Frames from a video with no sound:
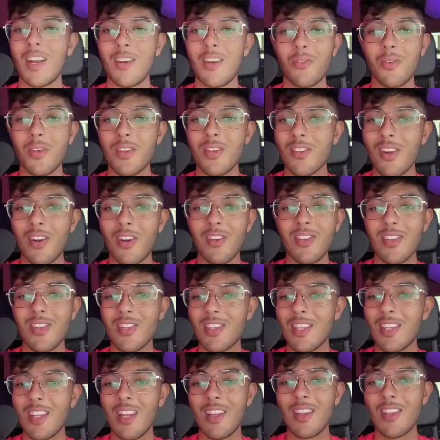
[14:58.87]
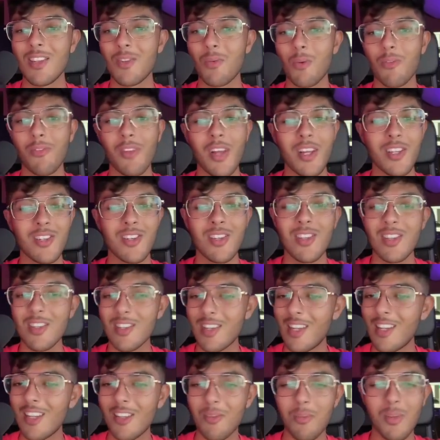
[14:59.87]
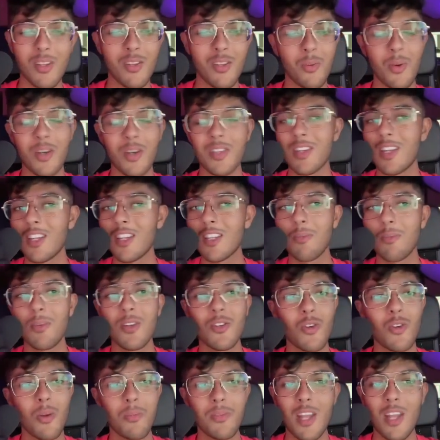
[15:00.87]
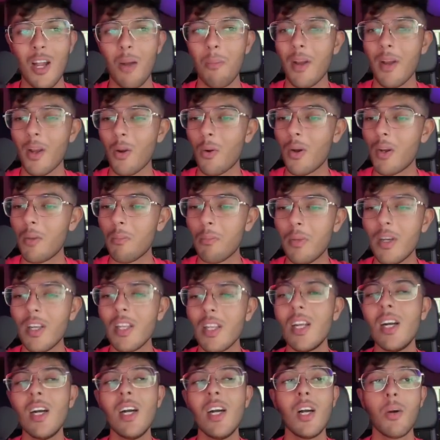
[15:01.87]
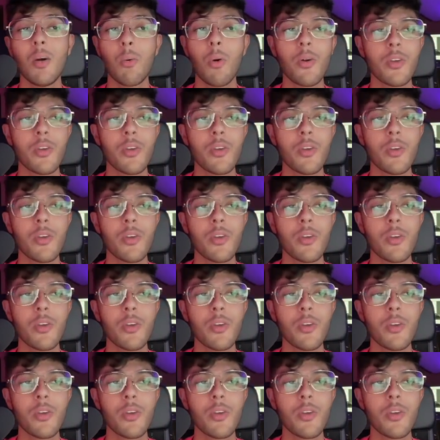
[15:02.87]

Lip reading: if we start to see that this reflects in the sentiment, where sentiment drops down by quite a bit, well,